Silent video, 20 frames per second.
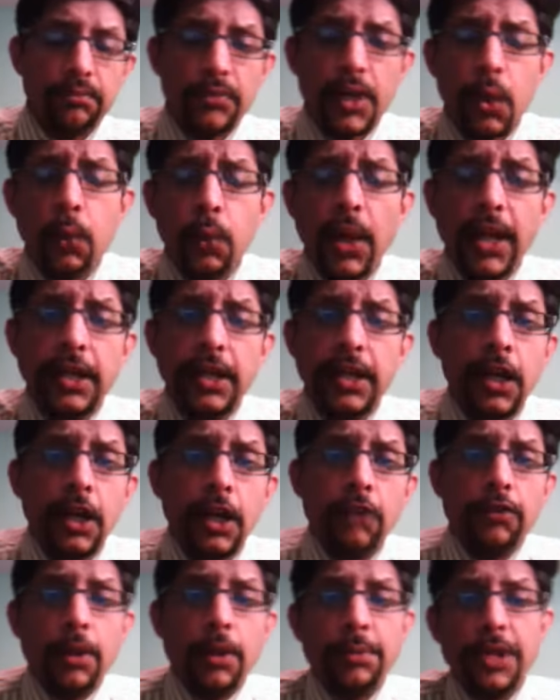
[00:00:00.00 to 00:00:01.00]
Well,
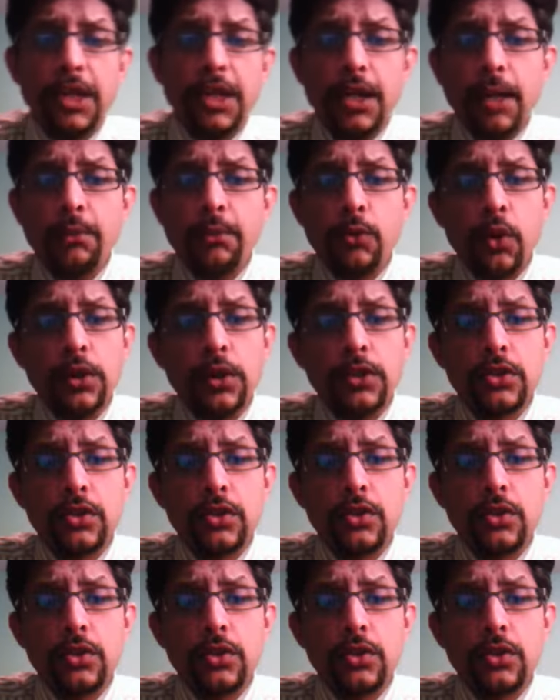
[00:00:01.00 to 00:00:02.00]
from here I'm going
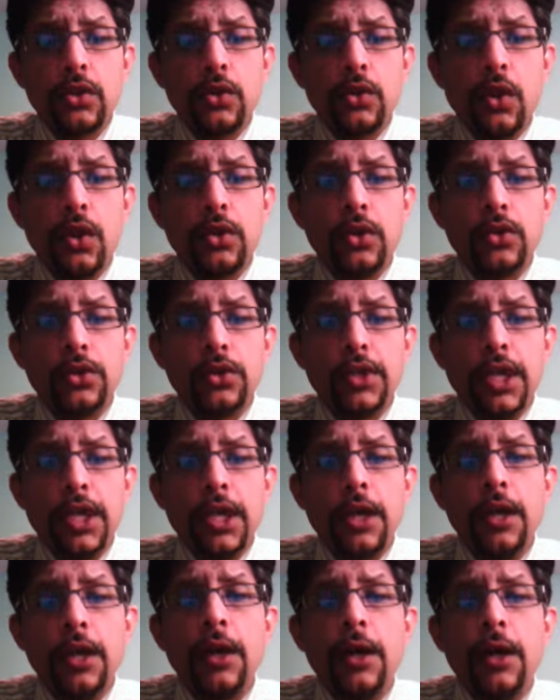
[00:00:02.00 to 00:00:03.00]
to take you on to
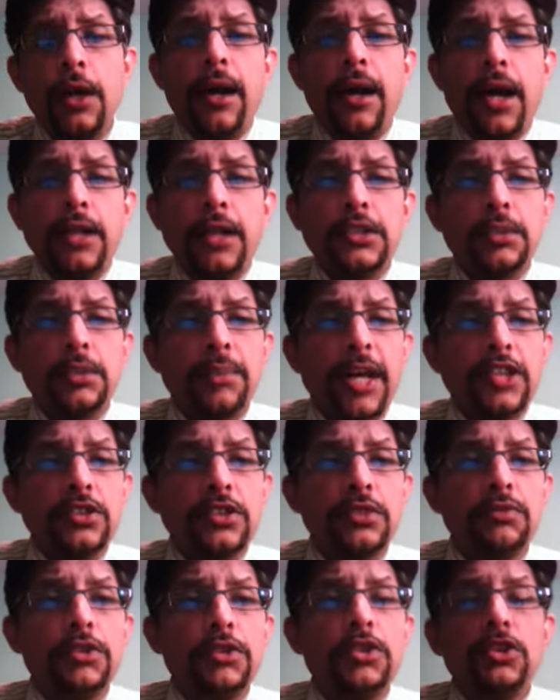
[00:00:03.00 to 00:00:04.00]
the other match,
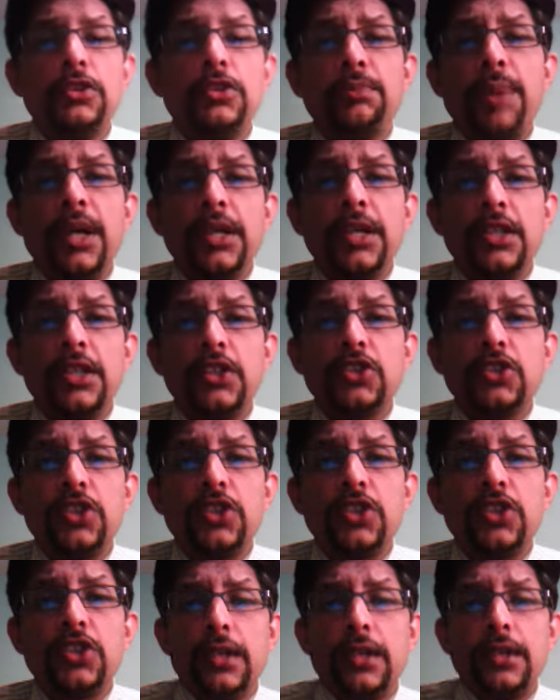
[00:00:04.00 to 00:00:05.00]
which is Bangladesh and
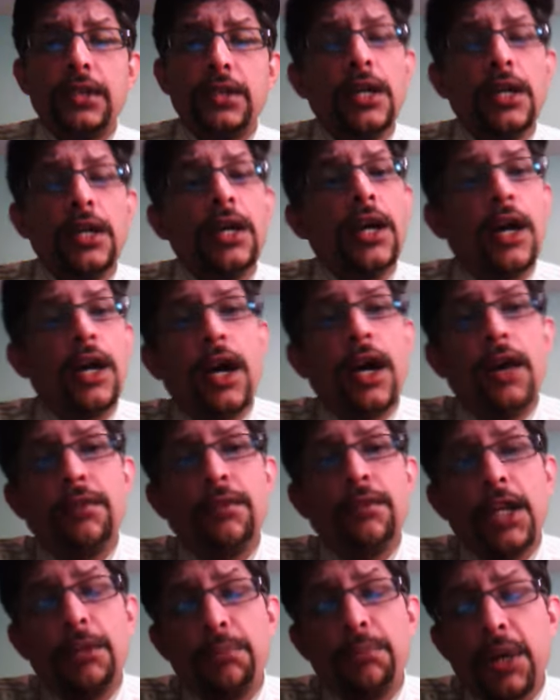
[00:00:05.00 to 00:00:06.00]
Ireland.
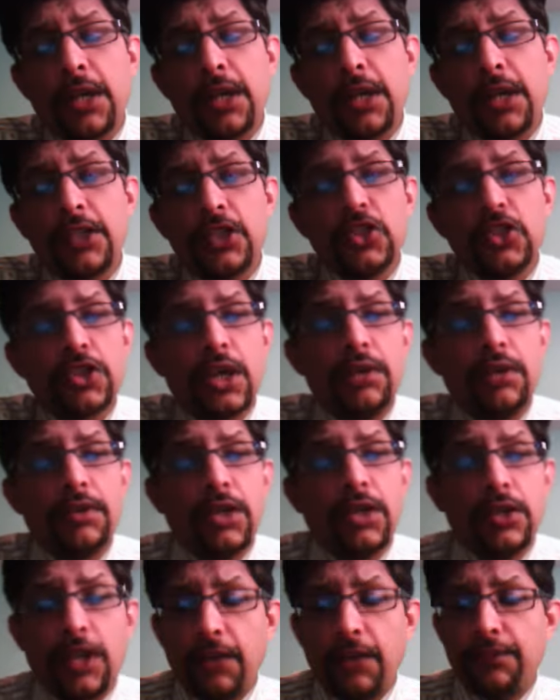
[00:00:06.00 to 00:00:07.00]
Well, Bangladesh
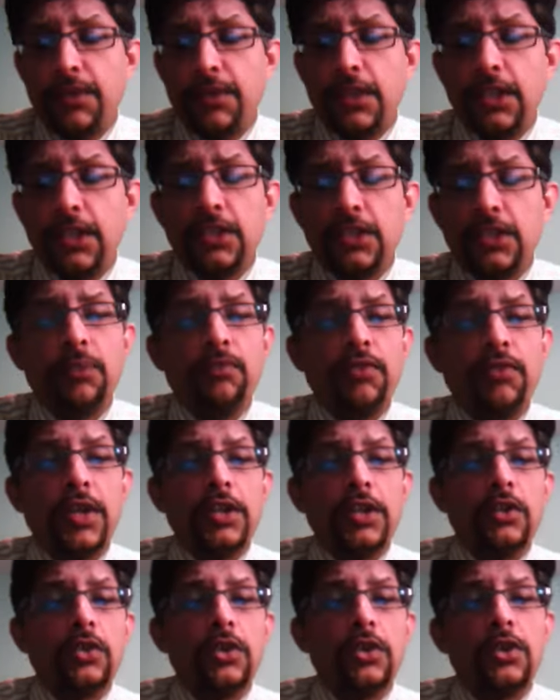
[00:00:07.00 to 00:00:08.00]
were definitely some
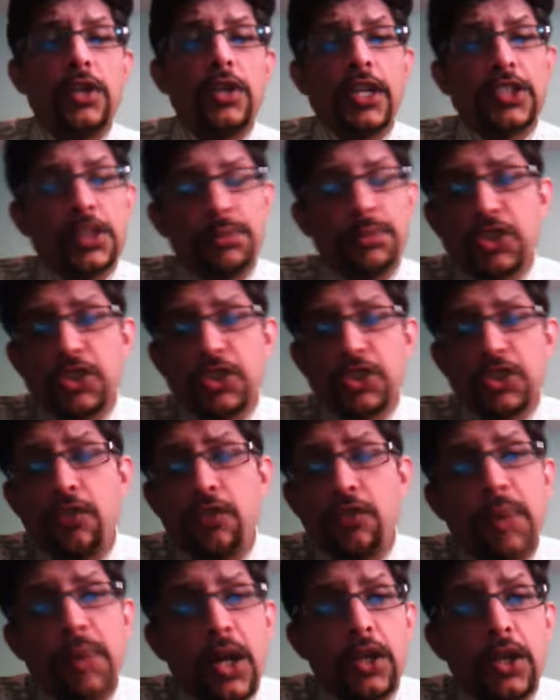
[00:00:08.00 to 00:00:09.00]
very good exhibition
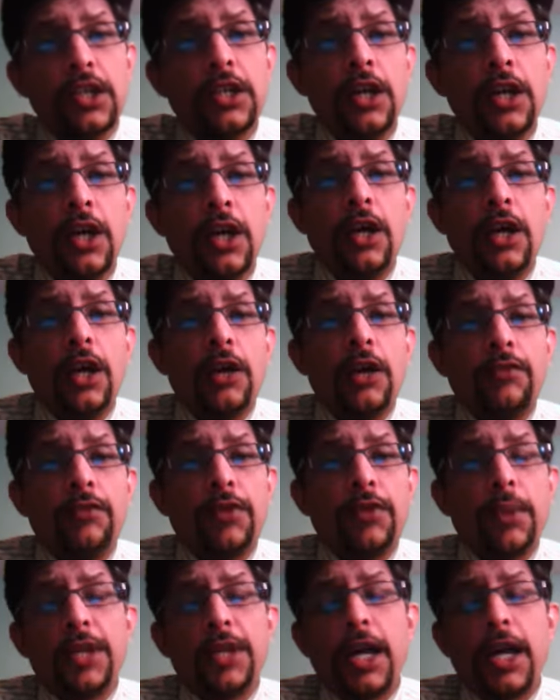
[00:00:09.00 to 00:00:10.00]
of bowling
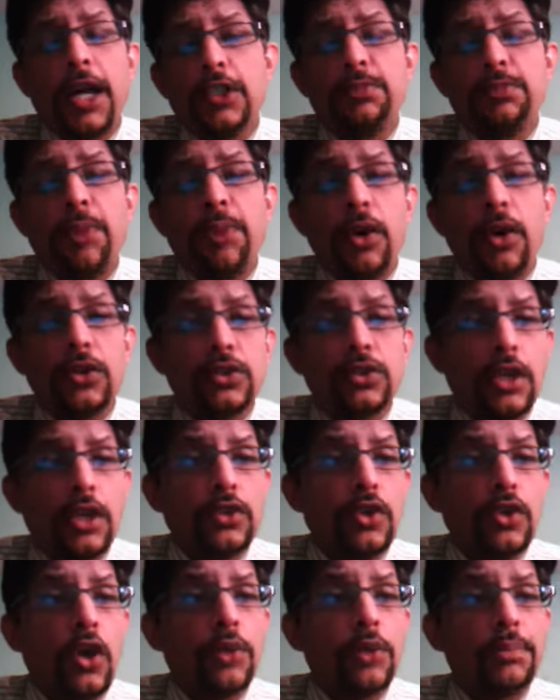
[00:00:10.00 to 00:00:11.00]
from the Irish bowlers, I
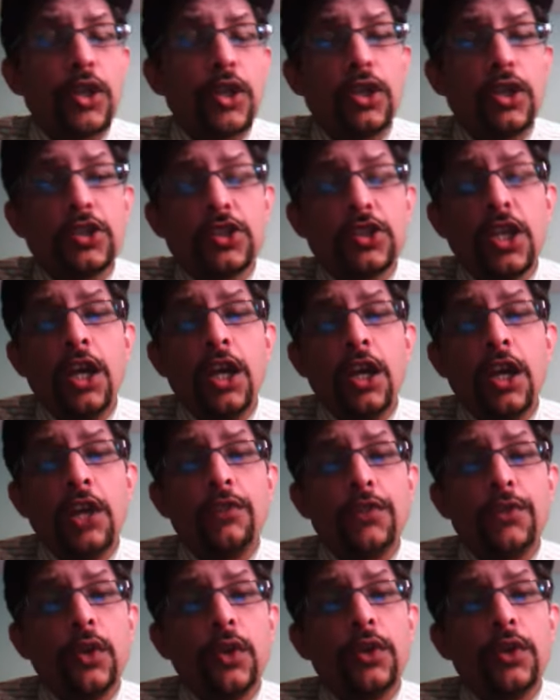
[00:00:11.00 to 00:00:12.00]
thought, because if
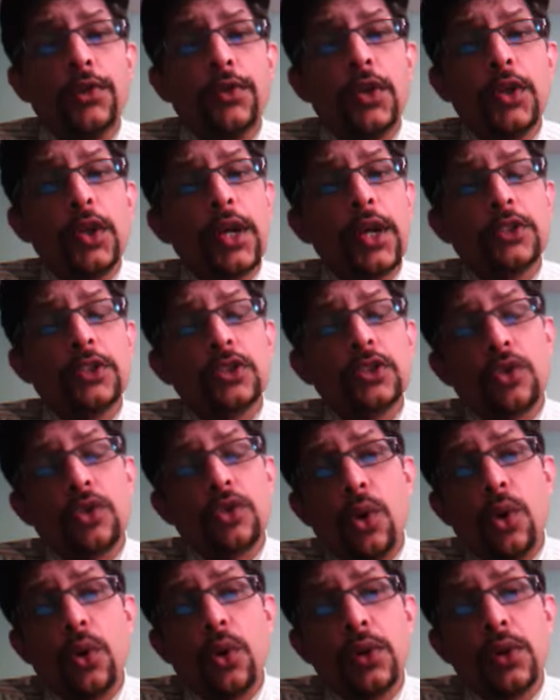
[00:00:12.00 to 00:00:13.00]
you look at the
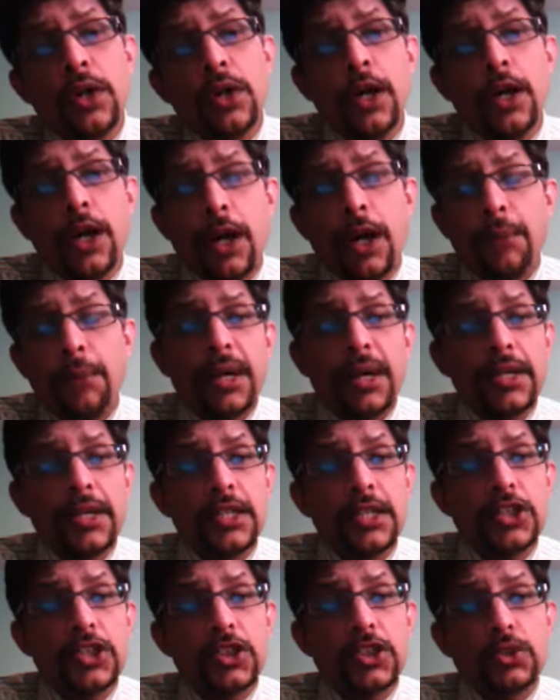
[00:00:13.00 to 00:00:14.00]
score,
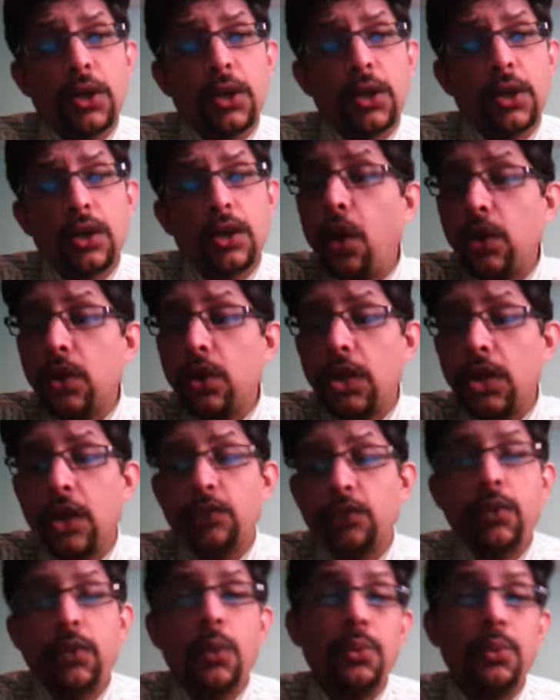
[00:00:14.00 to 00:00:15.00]
Bangladesh were all
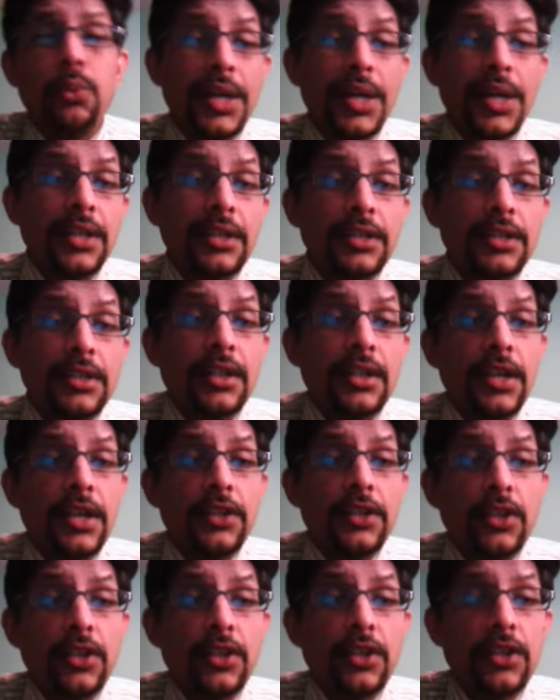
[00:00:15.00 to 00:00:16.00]
out for
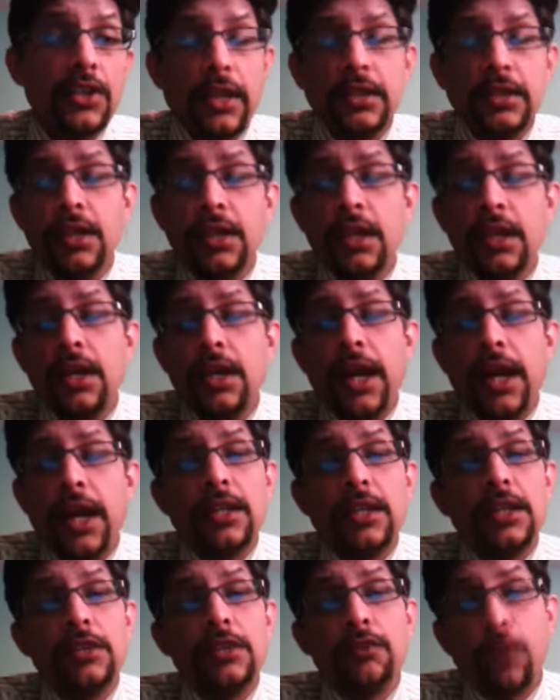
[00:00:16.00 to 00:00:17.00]
189
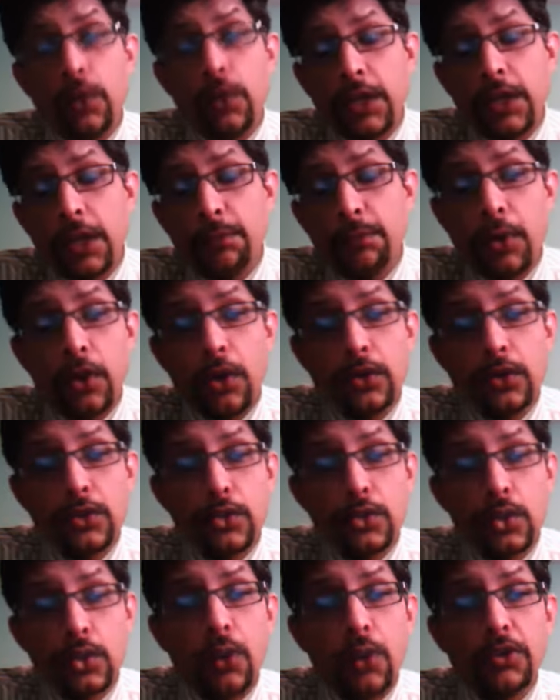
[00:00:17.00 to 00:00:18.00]
in
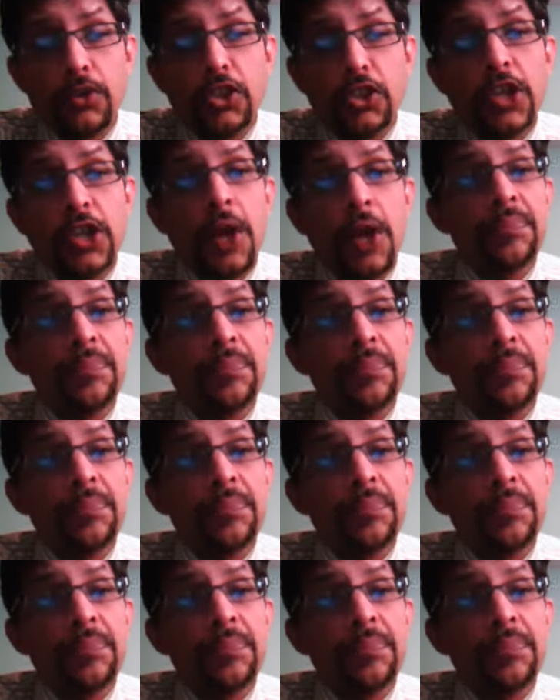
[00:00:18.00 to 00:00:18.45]
48.2 overs.